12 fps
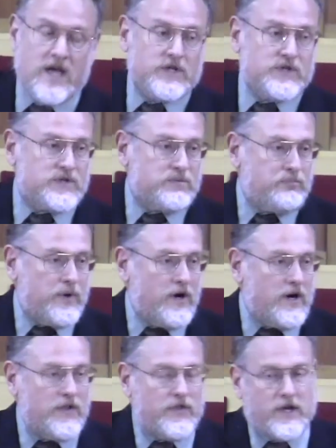
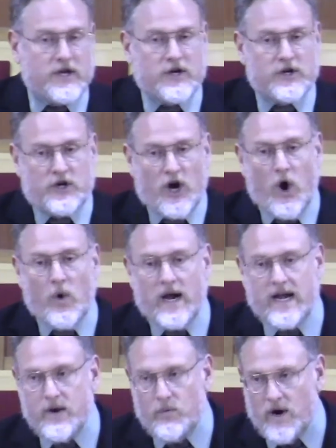spirit that can go
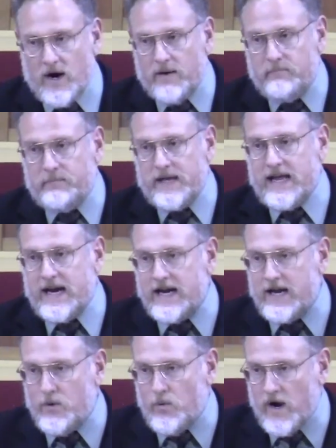anywhere, be
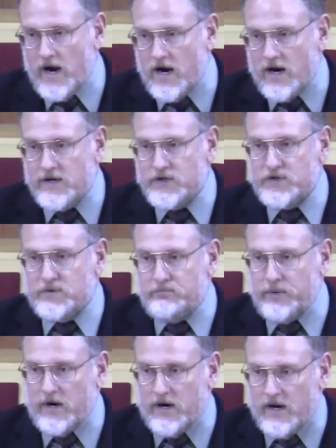anywhere,
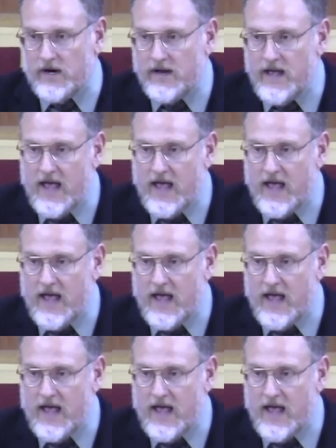spirit.